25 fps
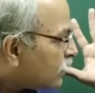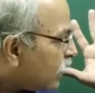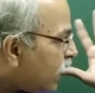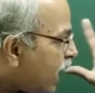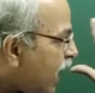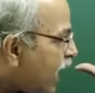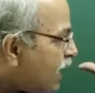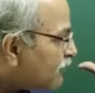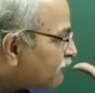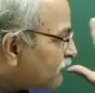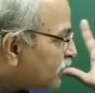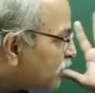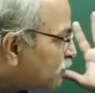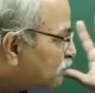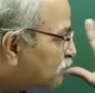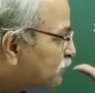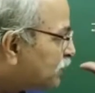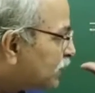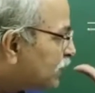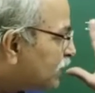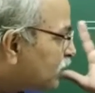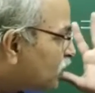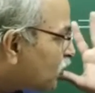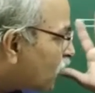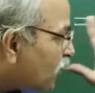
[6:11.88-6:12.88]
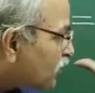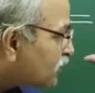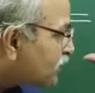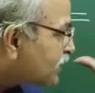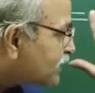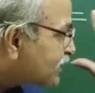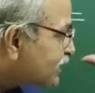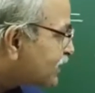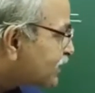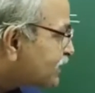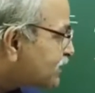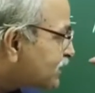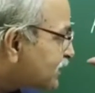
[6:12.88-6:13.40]
have a
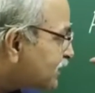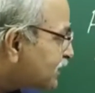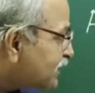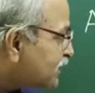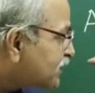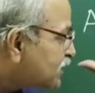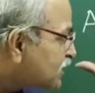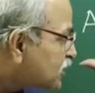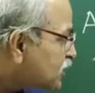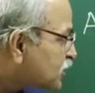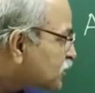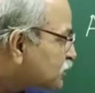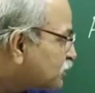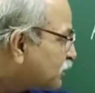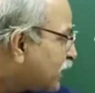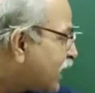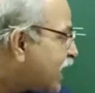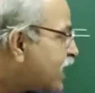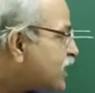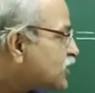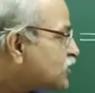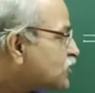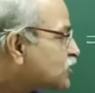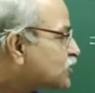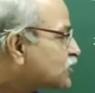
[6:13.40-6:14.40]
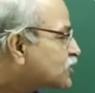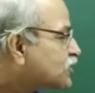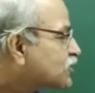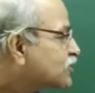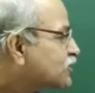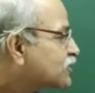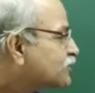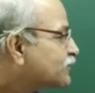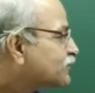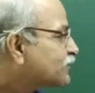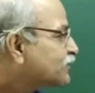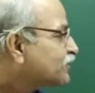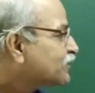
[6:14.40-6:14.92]
periodicity in space
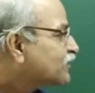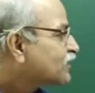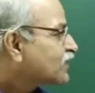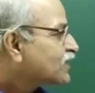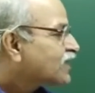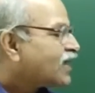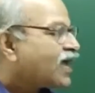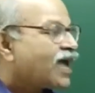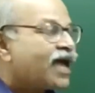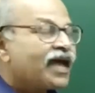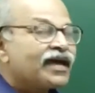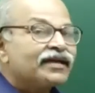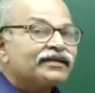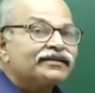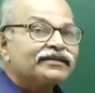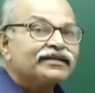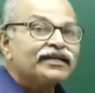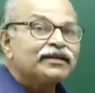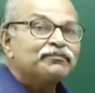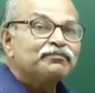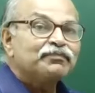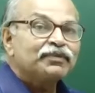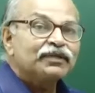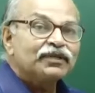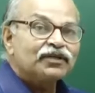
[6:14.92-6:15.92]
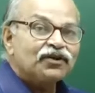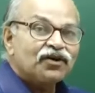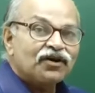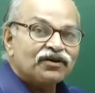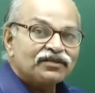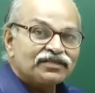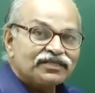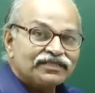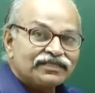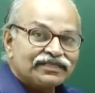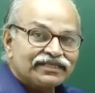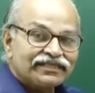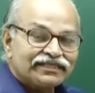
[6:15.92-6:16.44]
and a
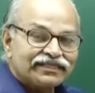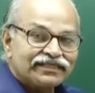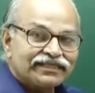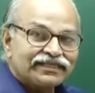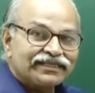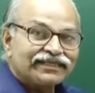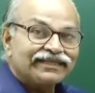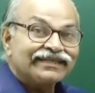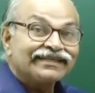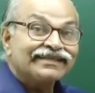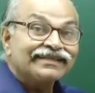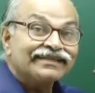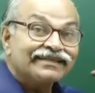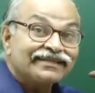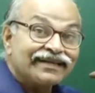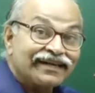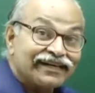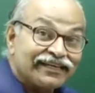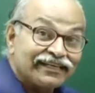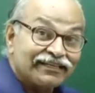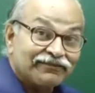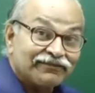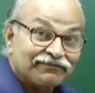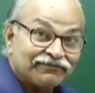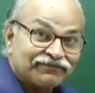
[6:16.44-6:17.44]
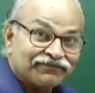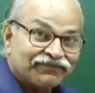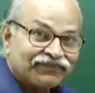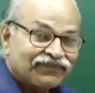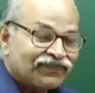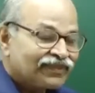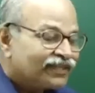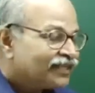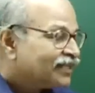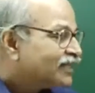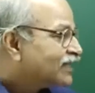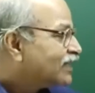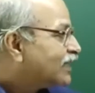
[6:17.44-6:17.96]
periodicity in time.
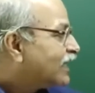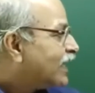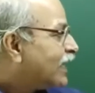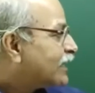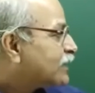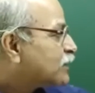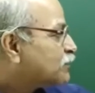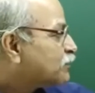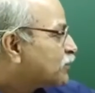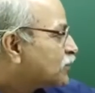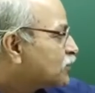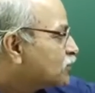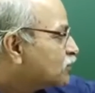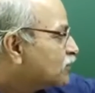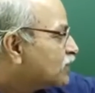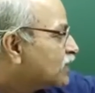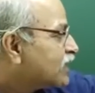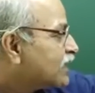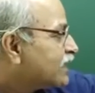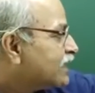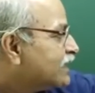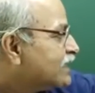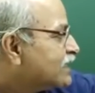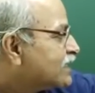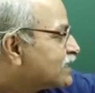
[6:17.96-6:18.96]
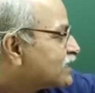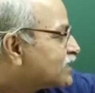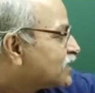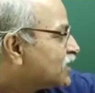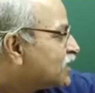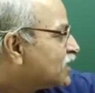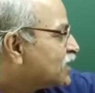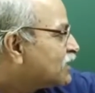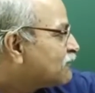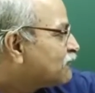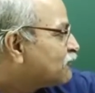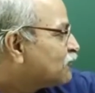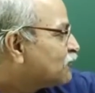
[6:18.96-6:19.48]
At a particular
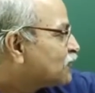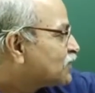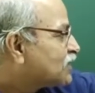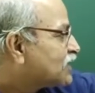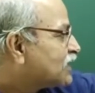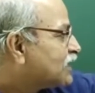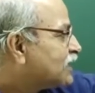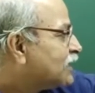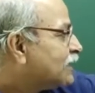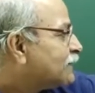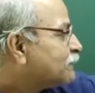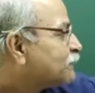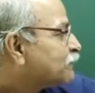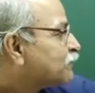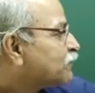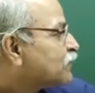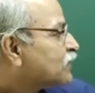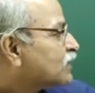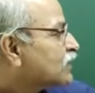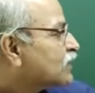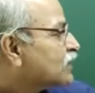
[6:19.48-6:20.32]
instant, if you see,